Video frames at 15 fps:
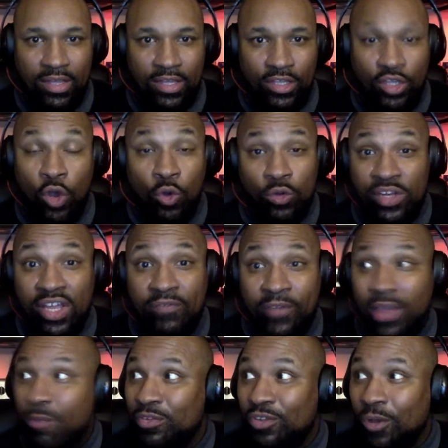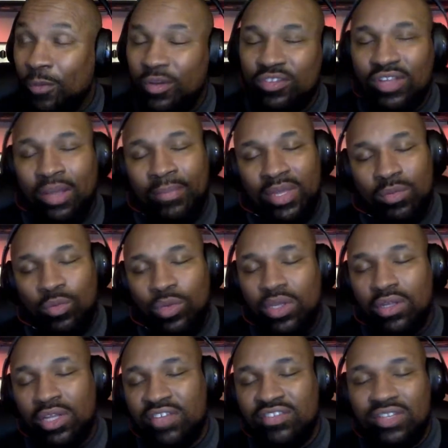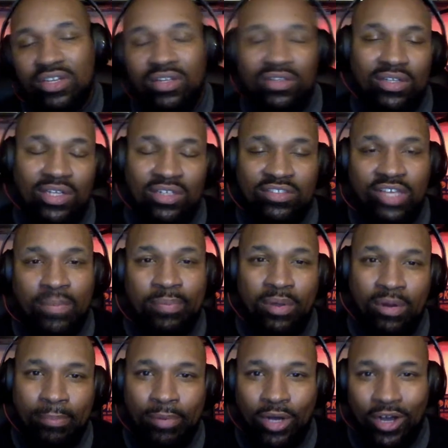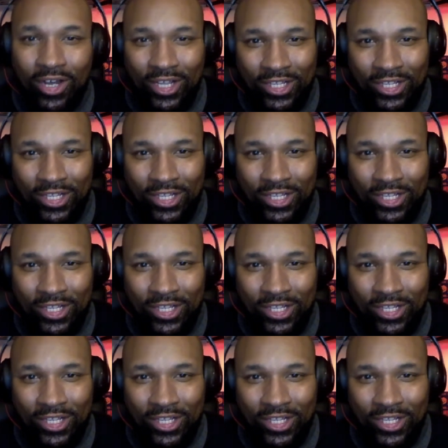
Yo, Knicks fan was almost. I mean, let's keep it a buck.